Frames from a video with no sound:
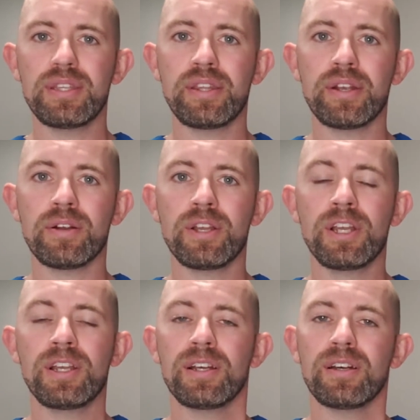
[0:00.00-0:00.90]
in there,
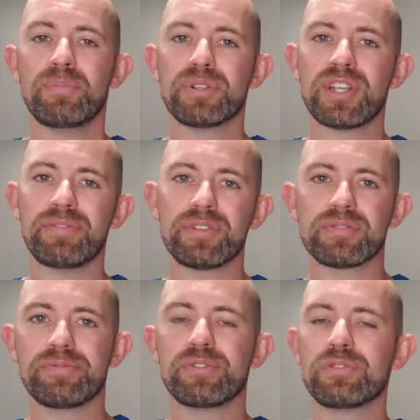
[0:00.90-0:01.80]
but definitely
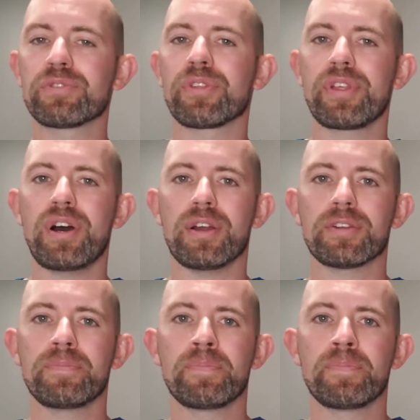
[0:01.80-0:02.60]
some food for thought.